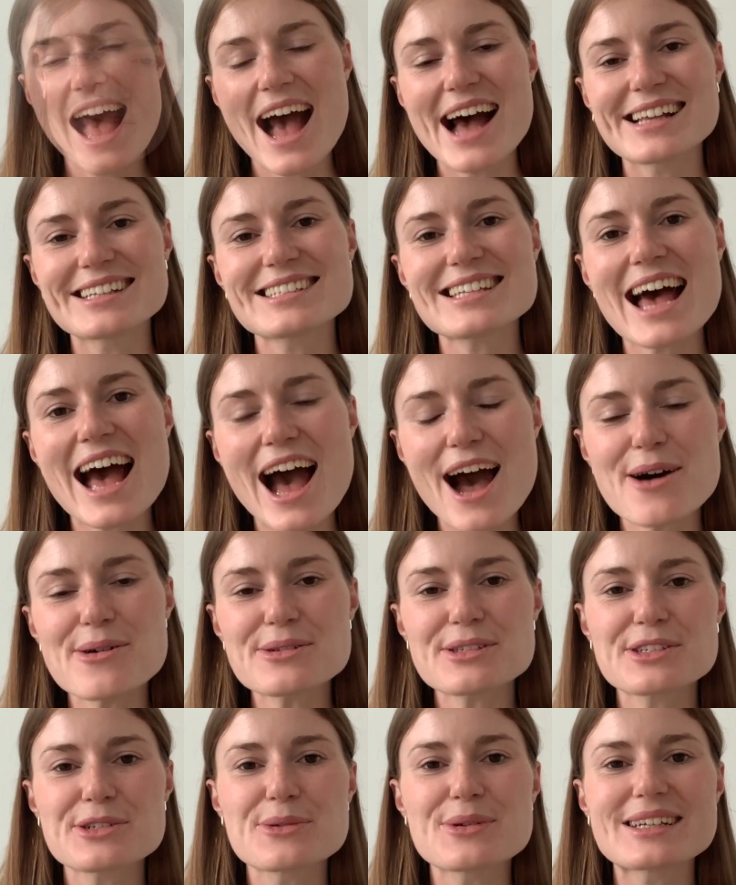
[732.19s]
and
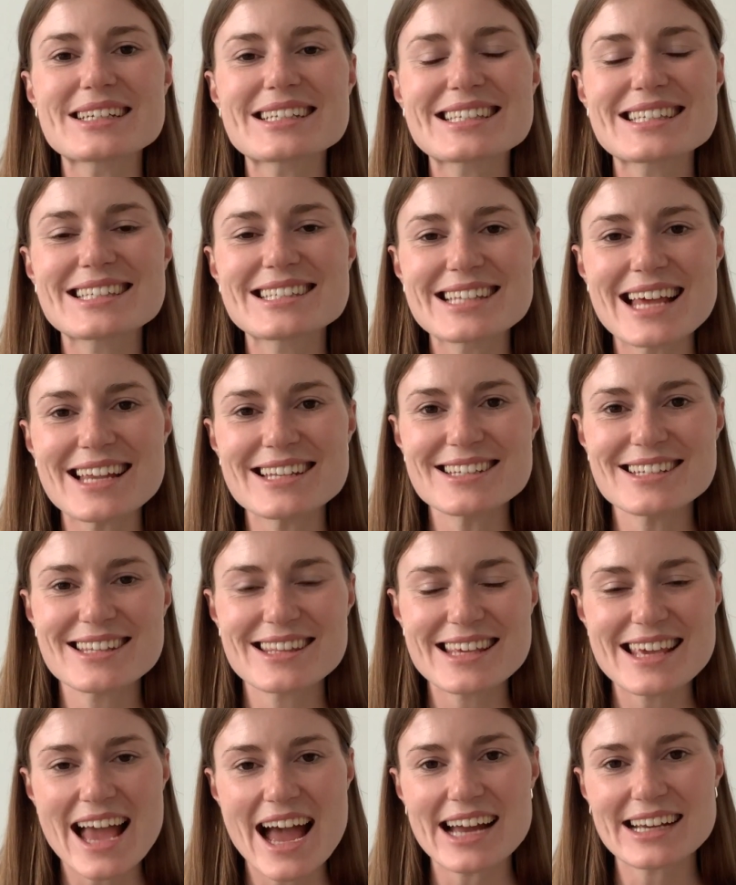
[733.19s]
how to extend
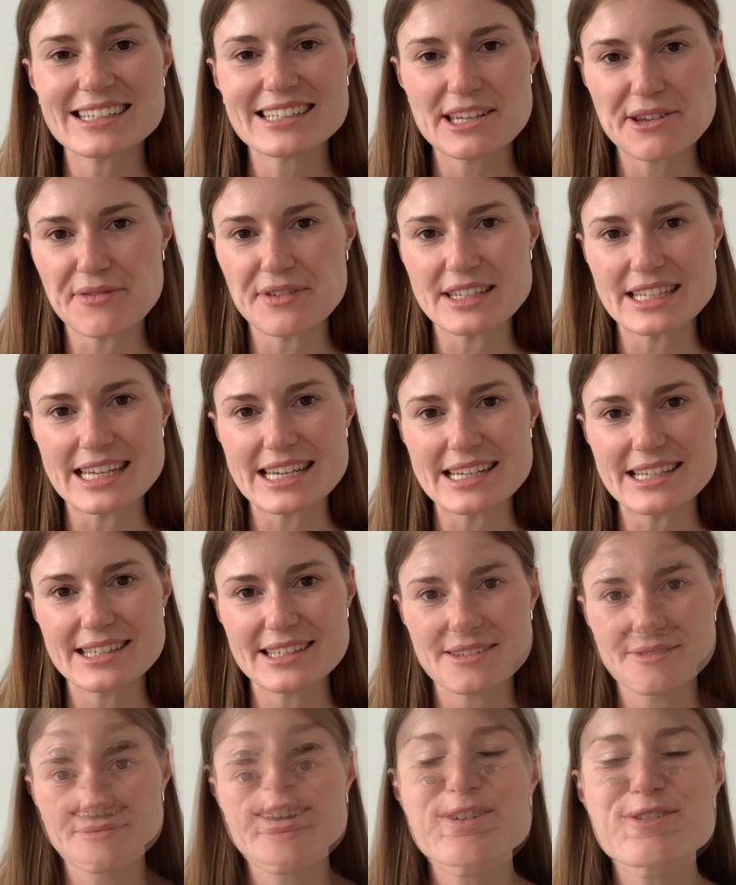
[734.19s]
the
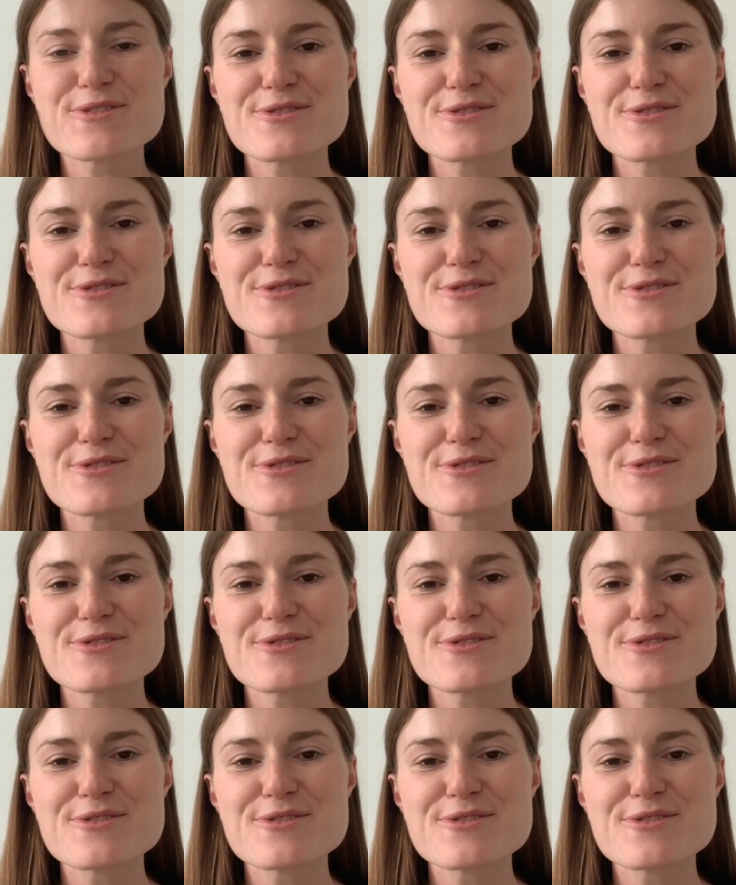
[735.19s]
activities.